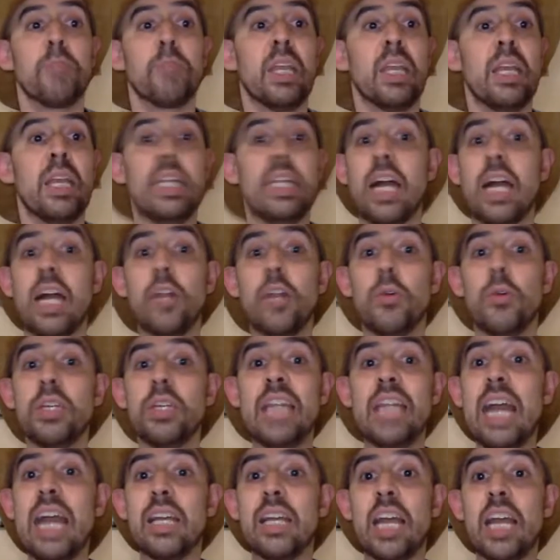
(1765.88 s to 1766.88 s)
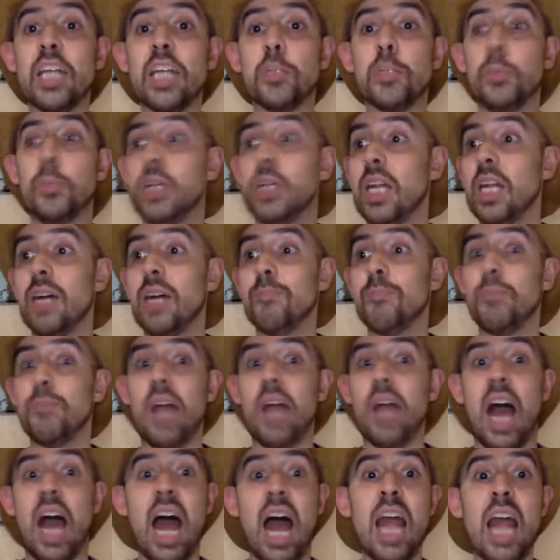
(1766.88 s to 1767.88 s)
And not only that, guys, but
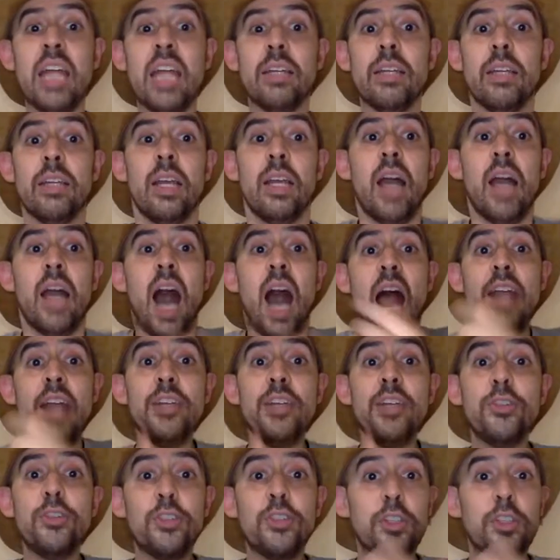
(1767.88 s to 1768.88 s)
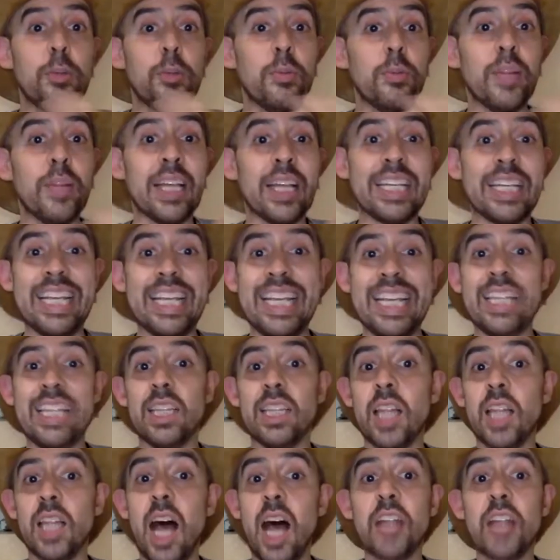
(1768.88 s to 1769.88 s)
I used to eat
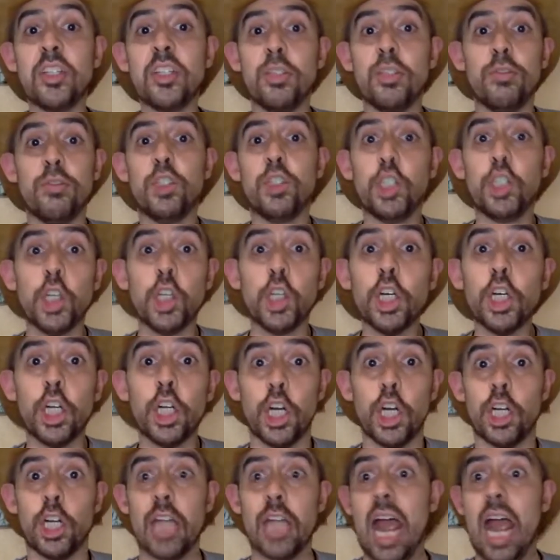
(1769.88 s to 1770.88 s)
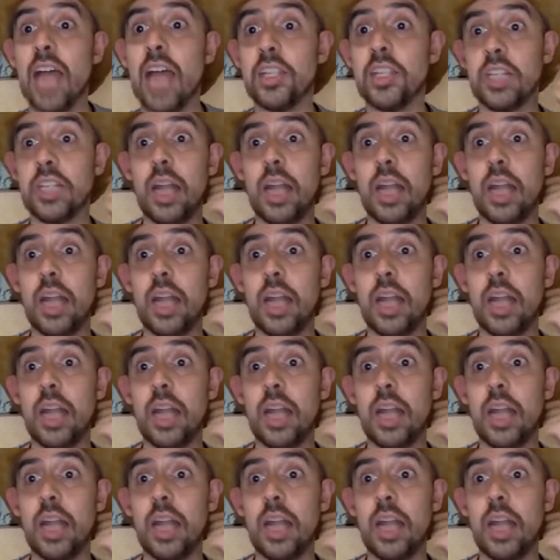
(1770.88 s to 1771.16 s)
lots of sugar, guys.